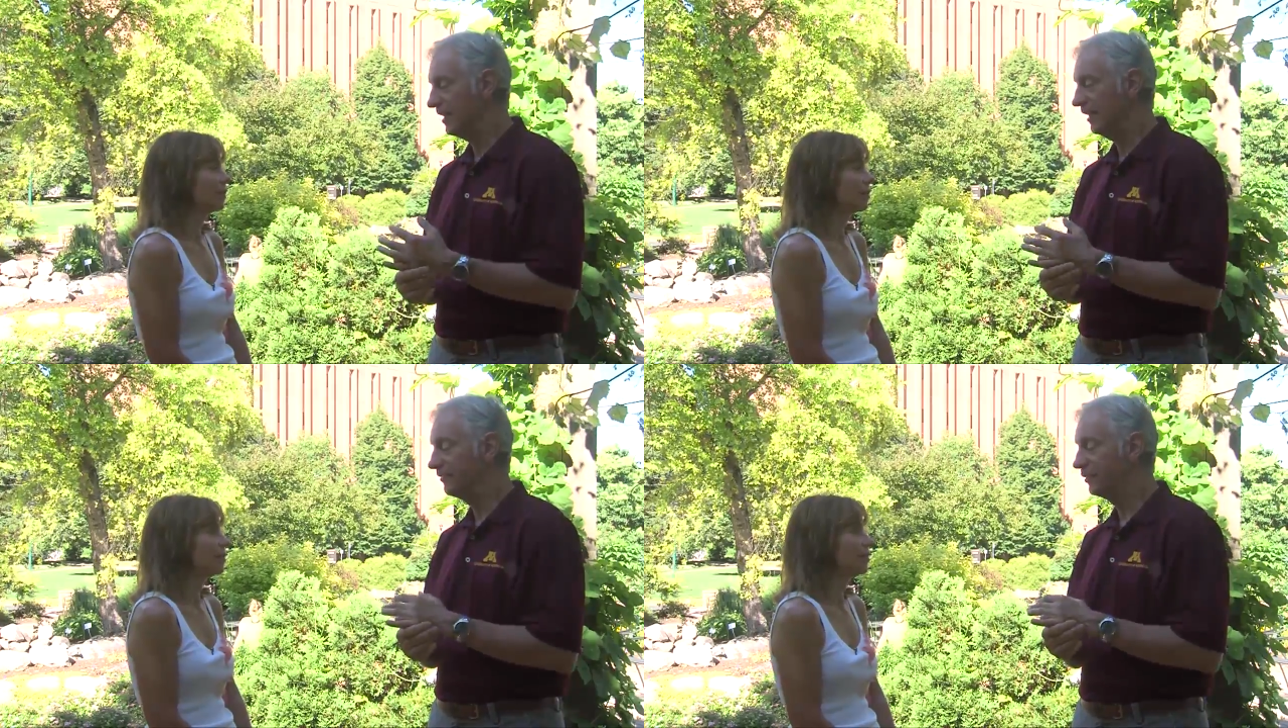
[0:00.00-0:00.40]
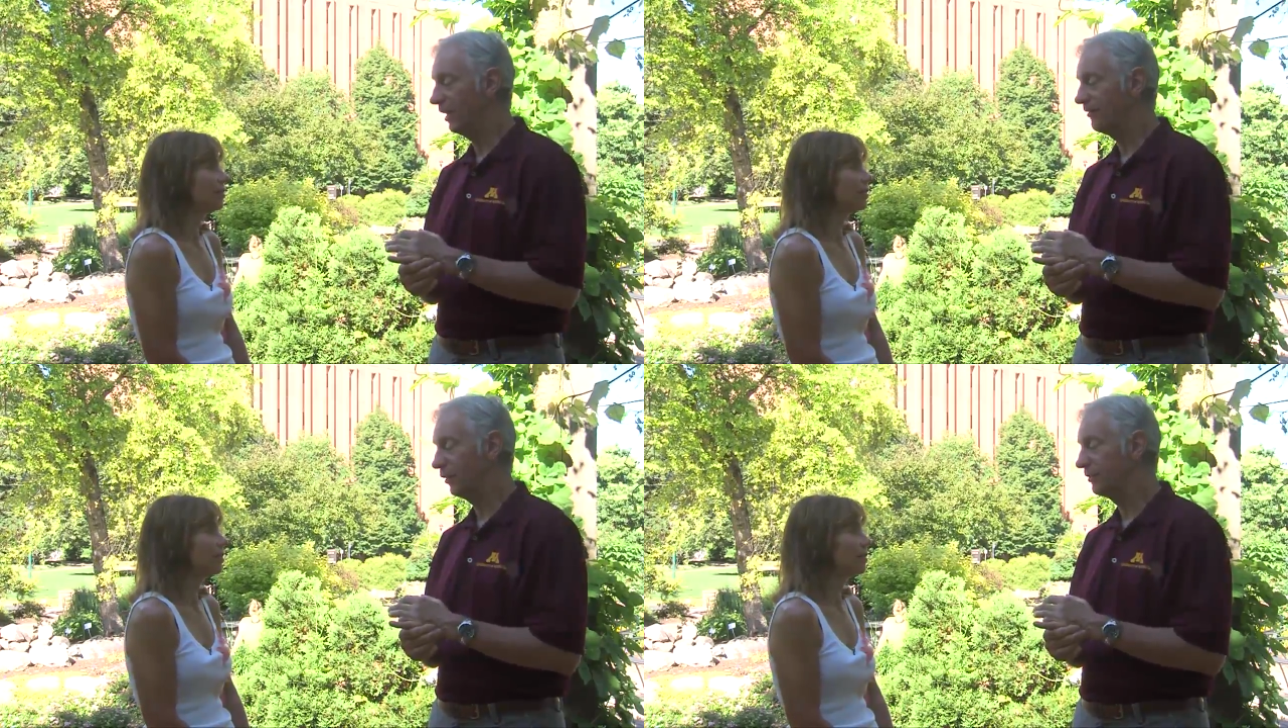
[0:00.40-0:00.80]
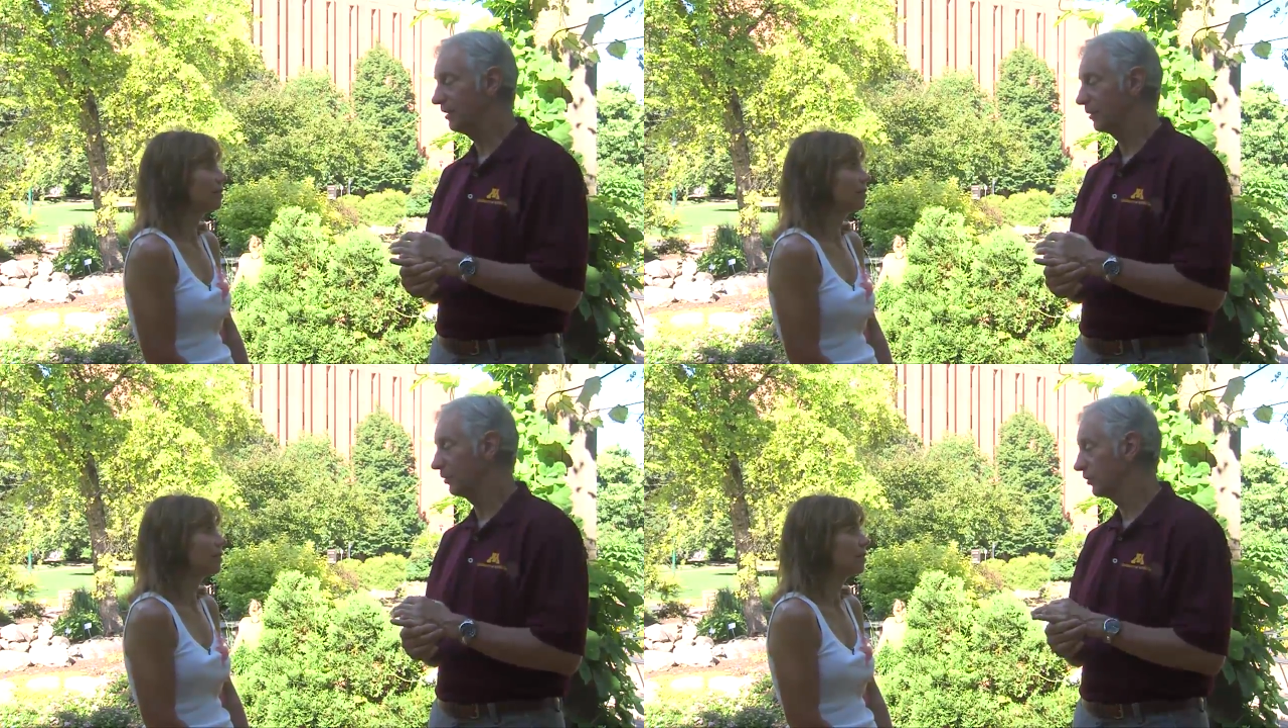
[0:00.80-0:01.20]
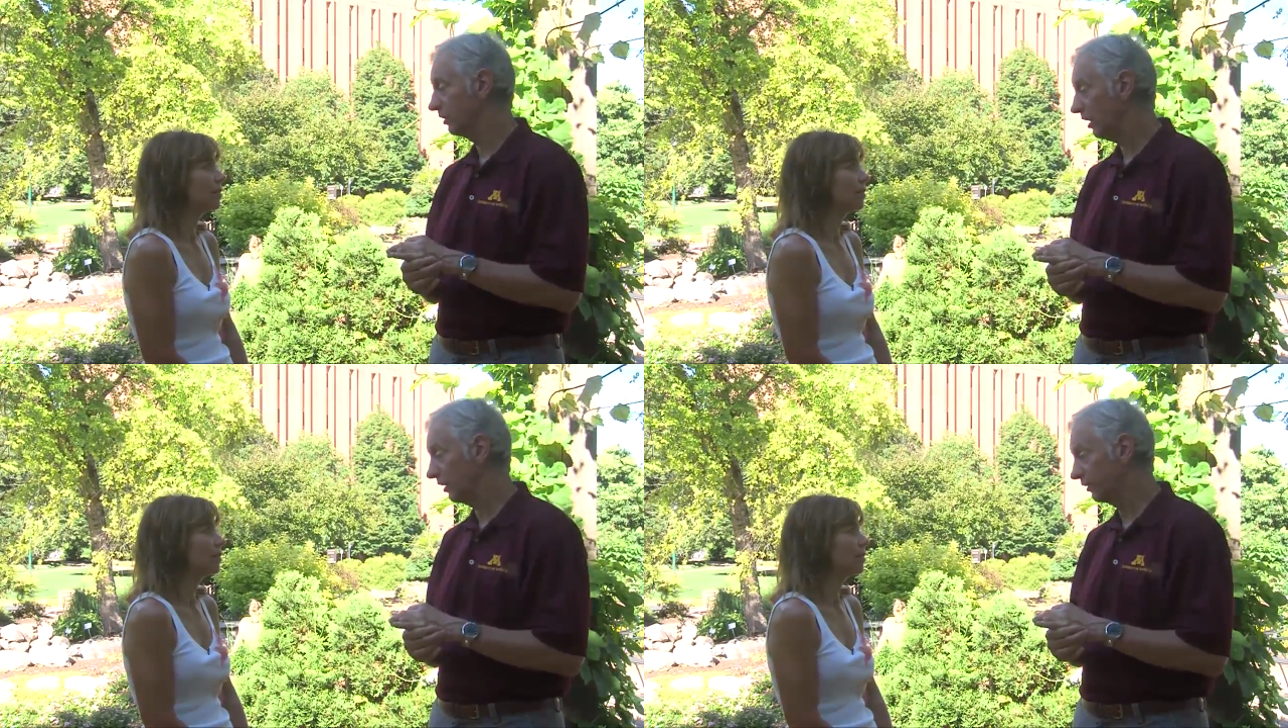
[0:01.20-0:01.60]
if I was dealing with
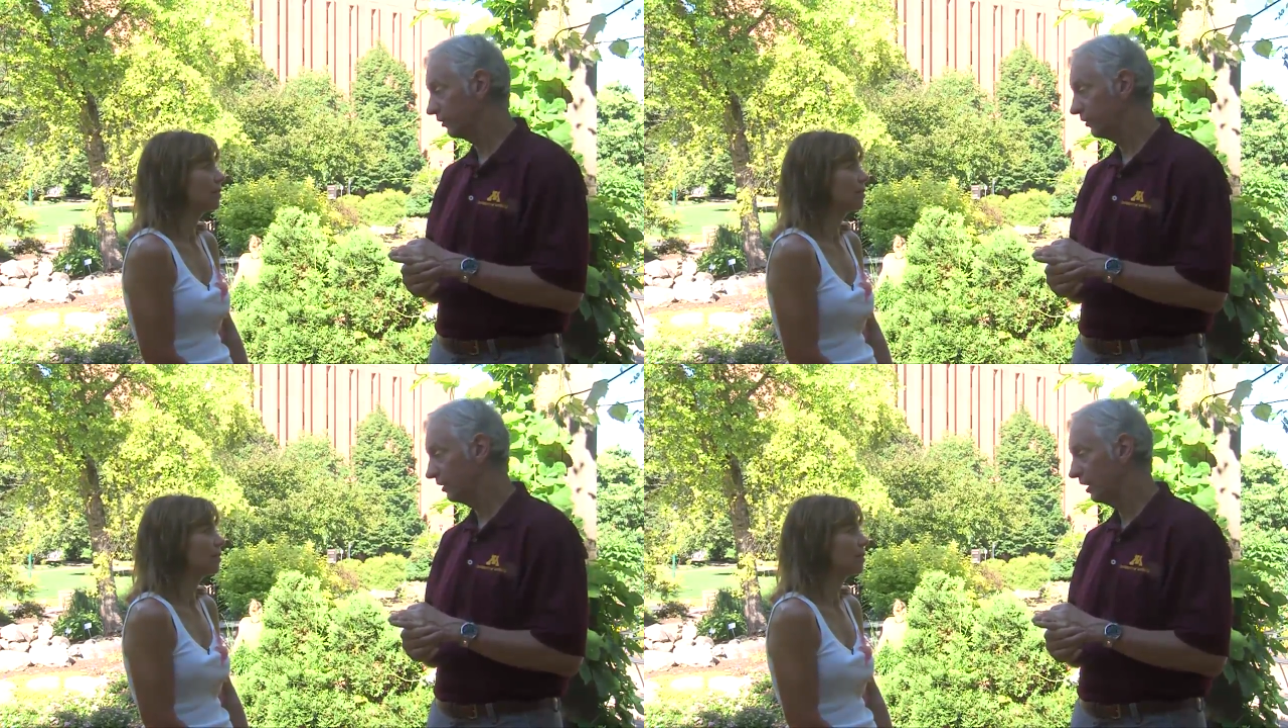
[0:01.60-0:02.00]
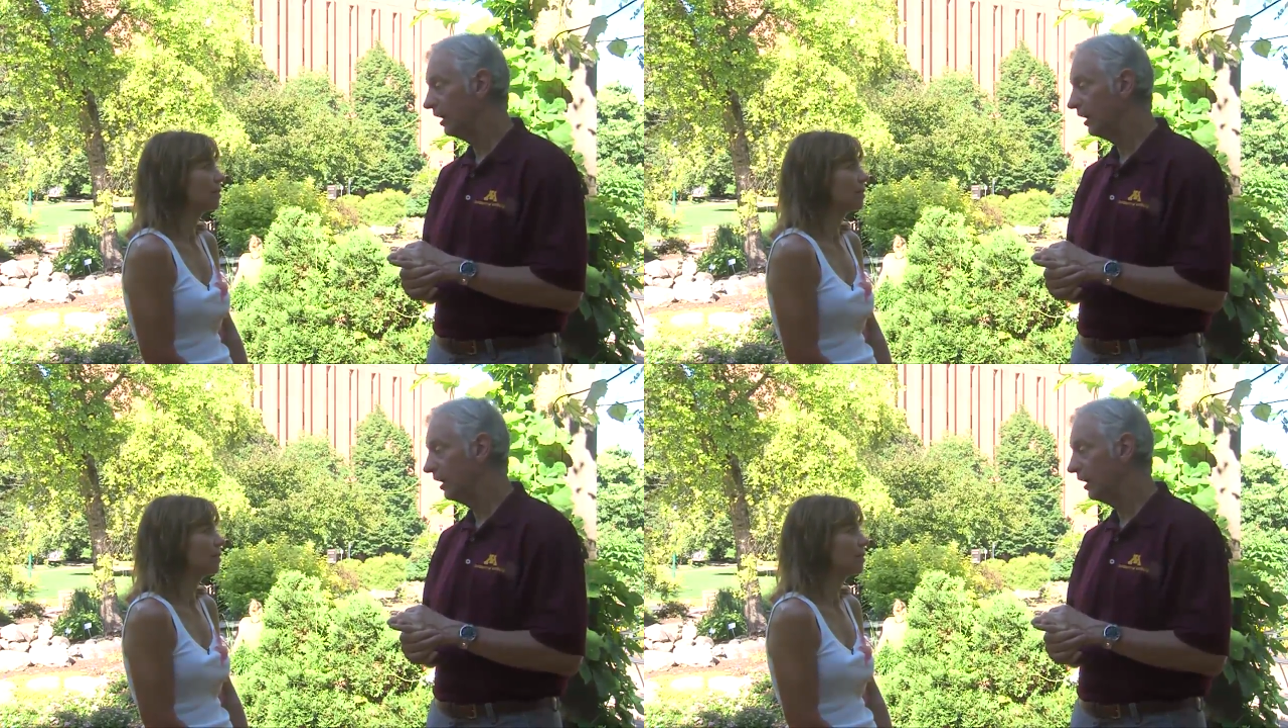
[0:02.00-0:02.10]
slugs,